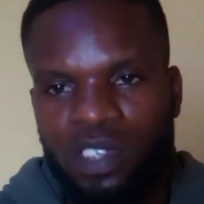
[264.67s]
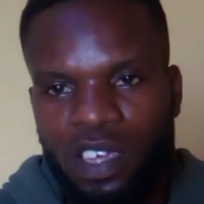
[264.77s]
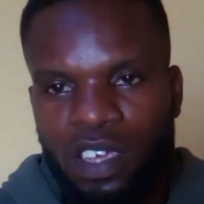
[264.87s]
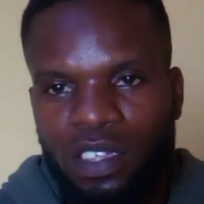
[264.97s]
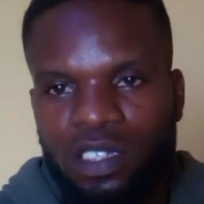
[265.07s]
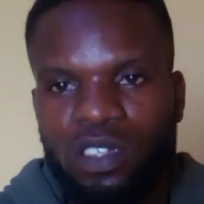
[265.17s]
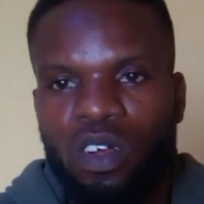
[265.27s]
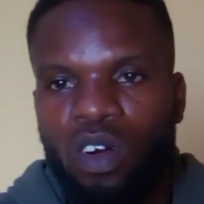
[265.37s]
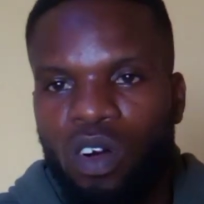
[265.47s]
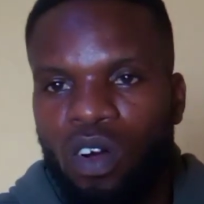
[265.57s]
change
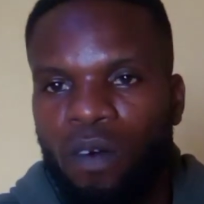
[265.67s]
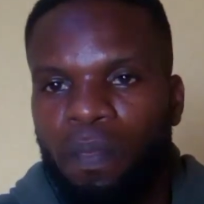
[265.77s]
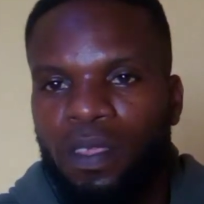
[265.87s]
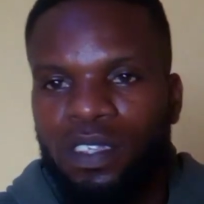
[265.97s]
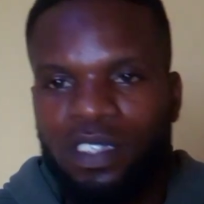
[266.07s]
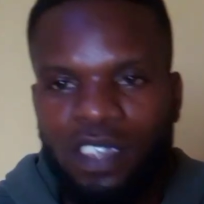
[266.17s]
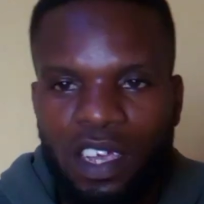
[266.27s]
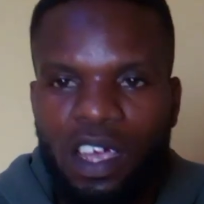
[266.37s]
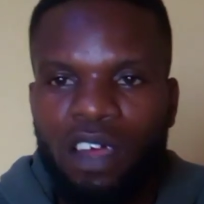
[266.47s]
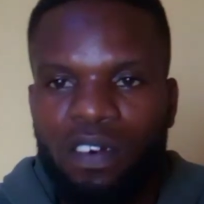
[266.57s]
or
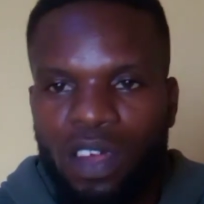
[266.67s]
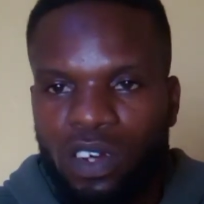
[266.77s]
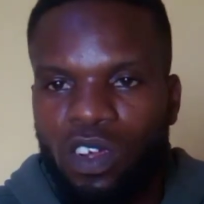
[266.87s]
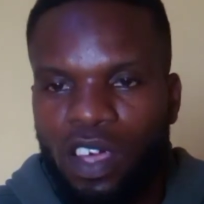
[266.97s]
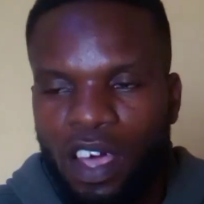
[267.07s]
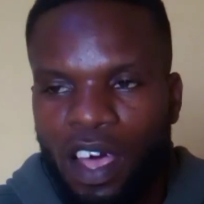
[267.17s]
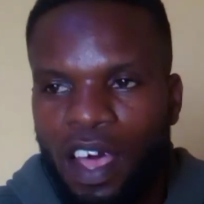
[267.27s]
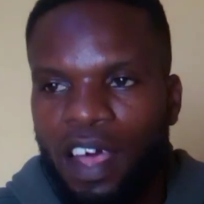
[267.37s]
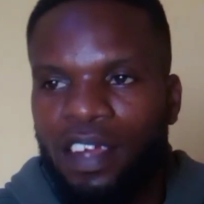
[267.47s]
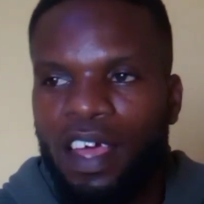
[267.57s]
check around your
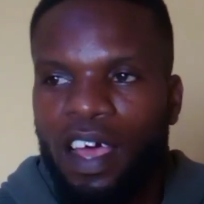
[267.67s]
car,